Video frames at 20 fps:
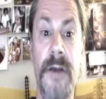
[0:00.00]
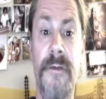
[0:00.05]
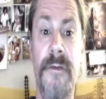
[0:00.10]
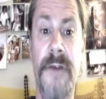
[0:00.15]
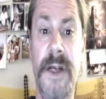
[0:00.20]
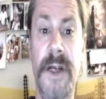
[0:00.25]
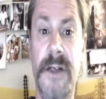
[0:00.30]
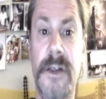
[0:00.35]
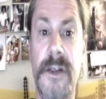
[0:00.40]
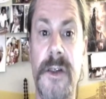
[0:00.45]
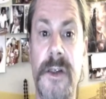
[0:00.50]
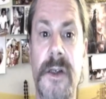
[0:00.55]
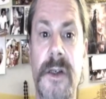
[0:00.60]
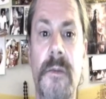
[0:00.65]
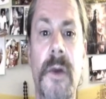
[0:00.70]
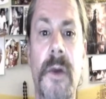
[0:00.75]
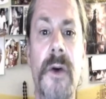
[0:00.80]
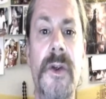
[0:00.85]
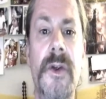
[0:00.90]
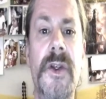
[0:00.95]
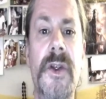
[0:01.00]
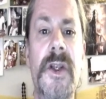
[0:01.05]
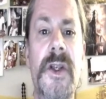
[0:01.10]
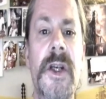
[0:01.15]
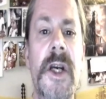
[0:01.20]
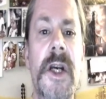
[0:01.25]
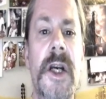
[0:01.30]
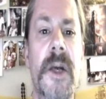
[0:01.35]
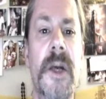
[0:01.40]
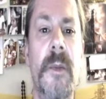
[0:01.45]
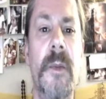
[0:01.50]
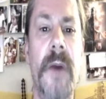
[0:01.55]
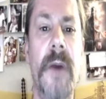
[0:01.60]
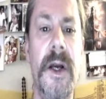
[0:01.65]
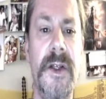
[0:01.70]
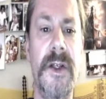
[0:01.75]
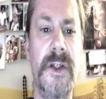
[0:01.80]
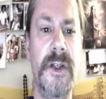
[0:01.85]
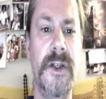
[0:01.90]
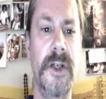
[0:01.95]
Venus is the most
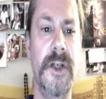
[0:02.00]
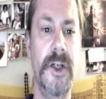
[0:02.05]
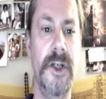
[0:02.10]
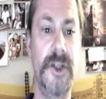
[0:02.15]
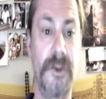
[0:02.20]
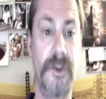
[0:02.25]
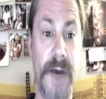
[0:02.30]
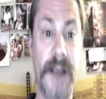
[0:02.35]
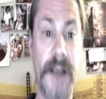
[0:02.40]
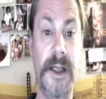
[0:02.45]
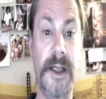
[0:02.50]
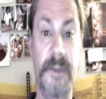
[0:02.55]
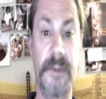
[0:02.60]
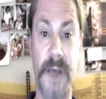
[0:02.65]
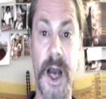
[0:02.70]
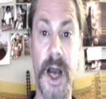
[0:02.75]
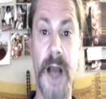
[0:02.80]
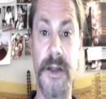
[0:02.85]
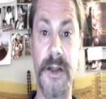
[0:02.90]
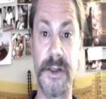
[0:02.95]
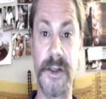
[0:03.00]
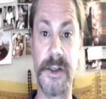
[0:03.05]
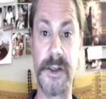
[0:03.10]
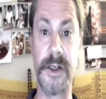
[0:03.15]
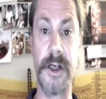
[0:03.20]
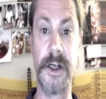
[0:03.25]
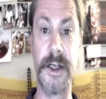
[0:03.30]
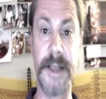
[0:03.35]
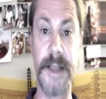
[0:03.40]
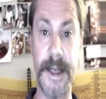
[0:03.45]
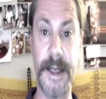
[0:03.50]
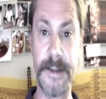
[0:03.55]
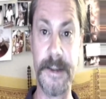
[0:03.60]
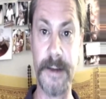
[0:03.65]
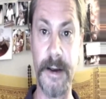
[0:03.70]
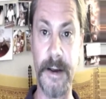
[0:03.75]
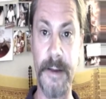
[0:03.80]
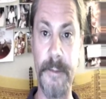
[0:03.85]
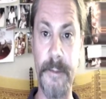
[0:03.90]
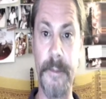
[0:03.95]
combust directly behind the Sun at that
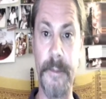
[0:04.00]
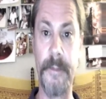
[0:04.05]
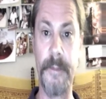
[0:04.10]
time.